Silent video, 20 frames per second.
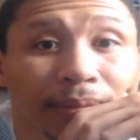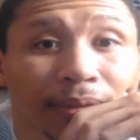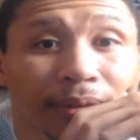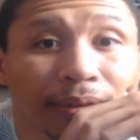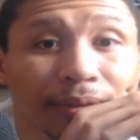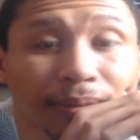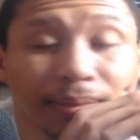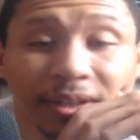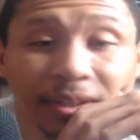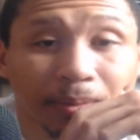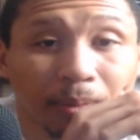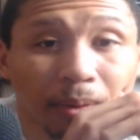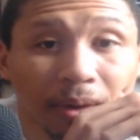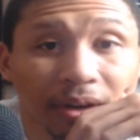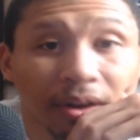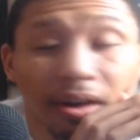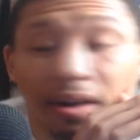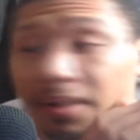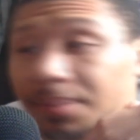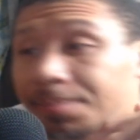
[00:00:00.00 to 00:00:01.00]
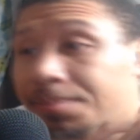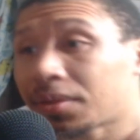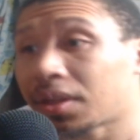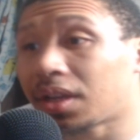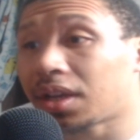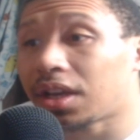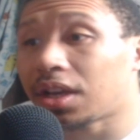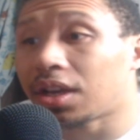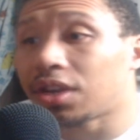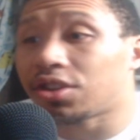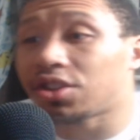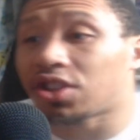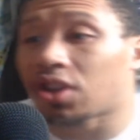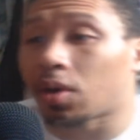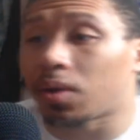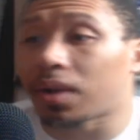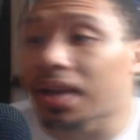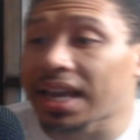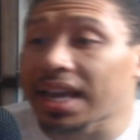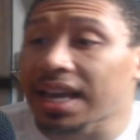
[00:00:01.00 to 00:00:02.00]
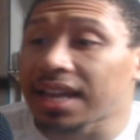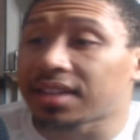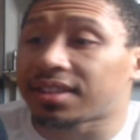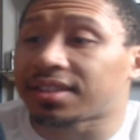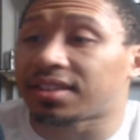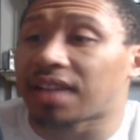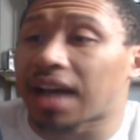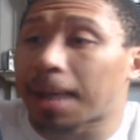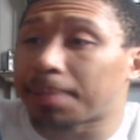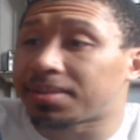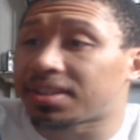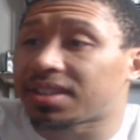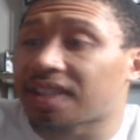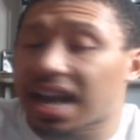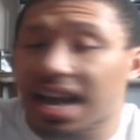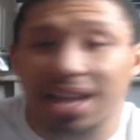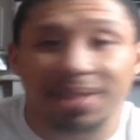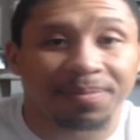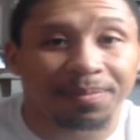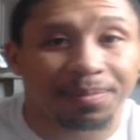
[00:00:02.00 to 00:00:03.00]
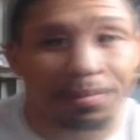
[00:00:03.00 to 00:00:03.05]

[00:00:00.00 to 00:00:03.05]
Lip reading: from this point on. So he stops time.